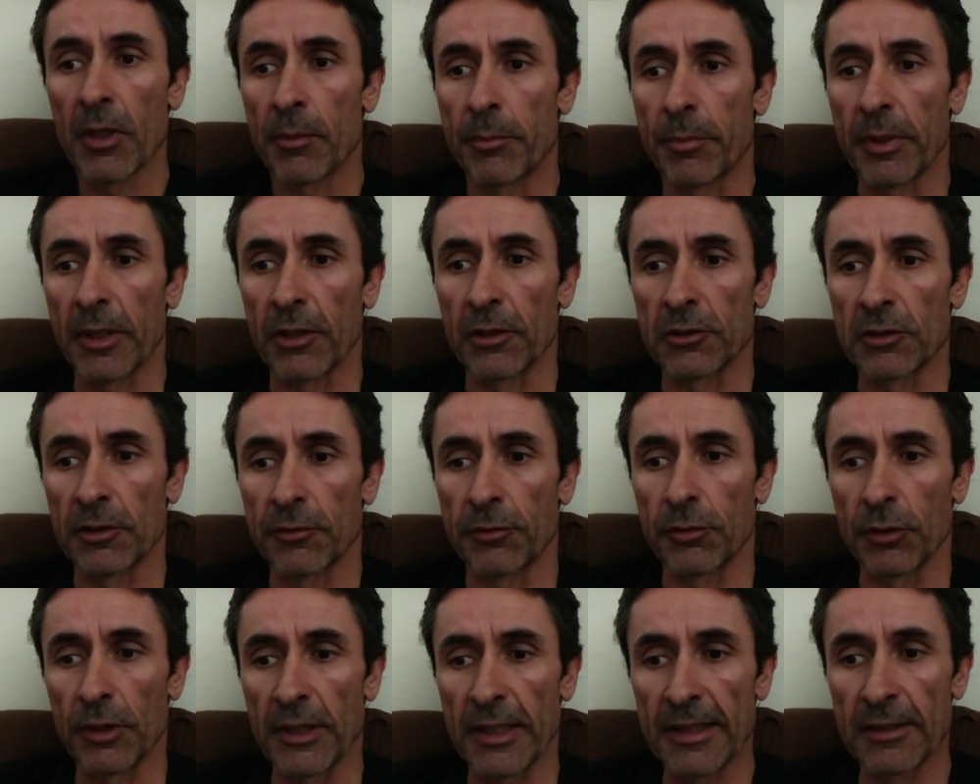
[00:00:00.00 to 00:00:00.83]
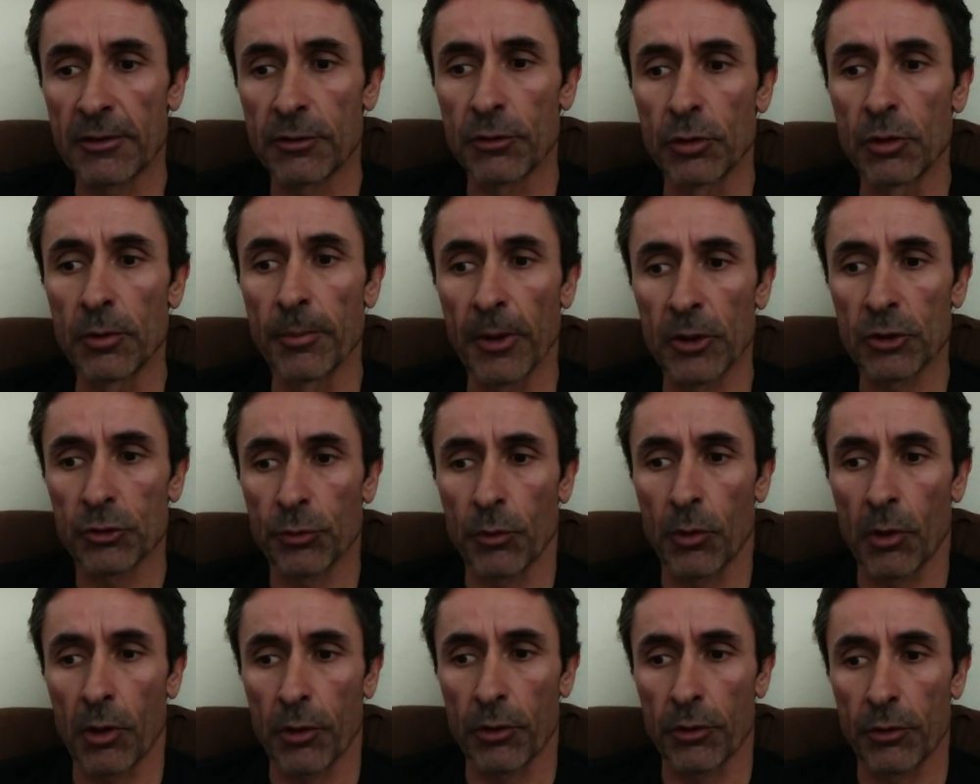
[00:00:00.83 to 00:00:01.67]
Because if you eat too much
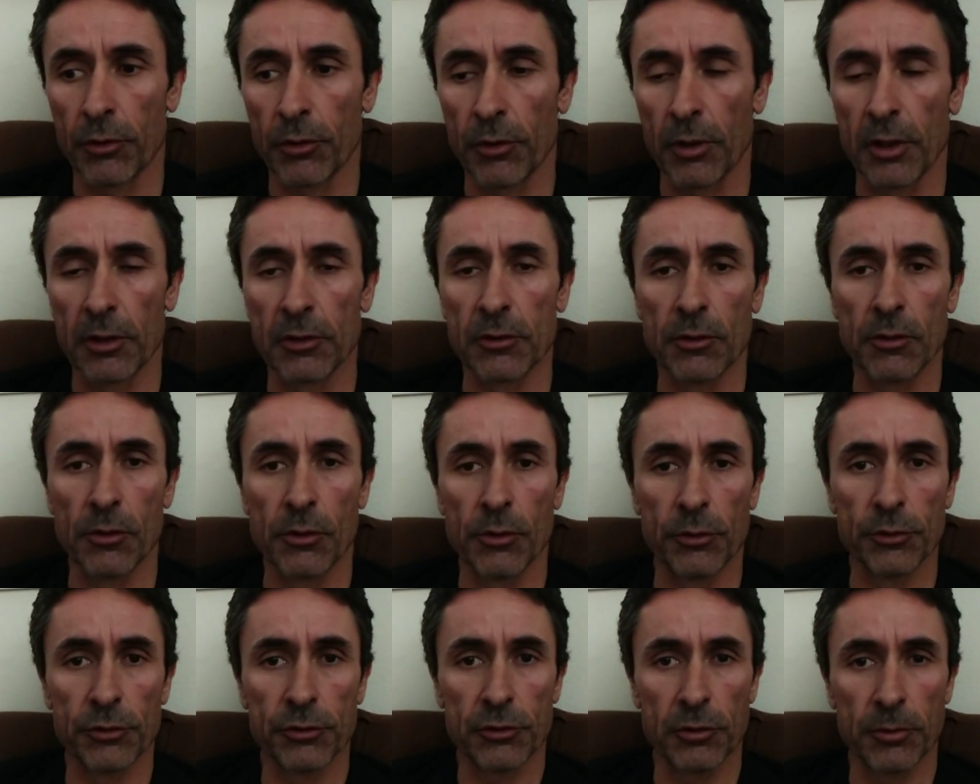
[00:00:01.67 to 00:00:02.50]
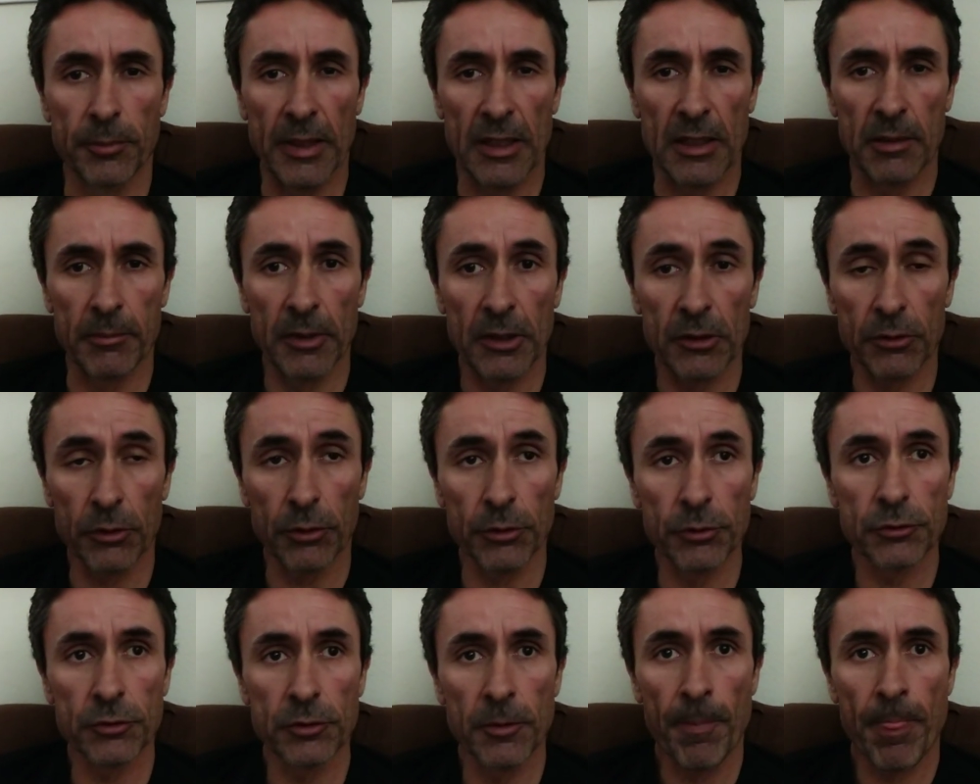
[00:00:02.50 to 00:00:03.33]
water and you lose too many
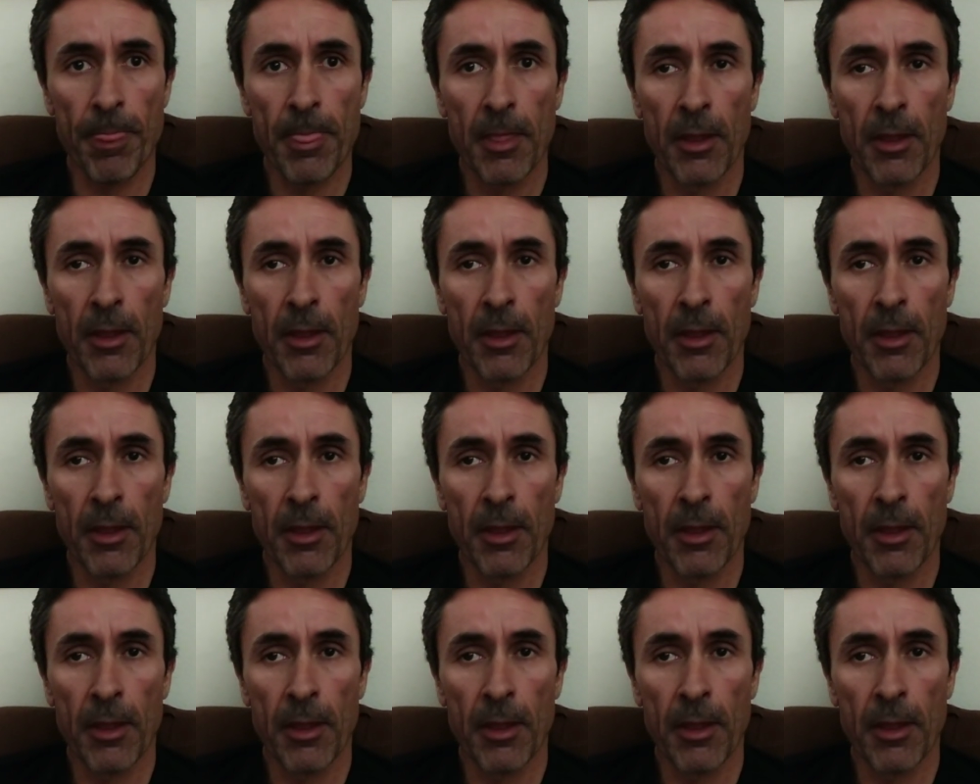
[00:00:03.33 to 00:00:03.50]
minerals,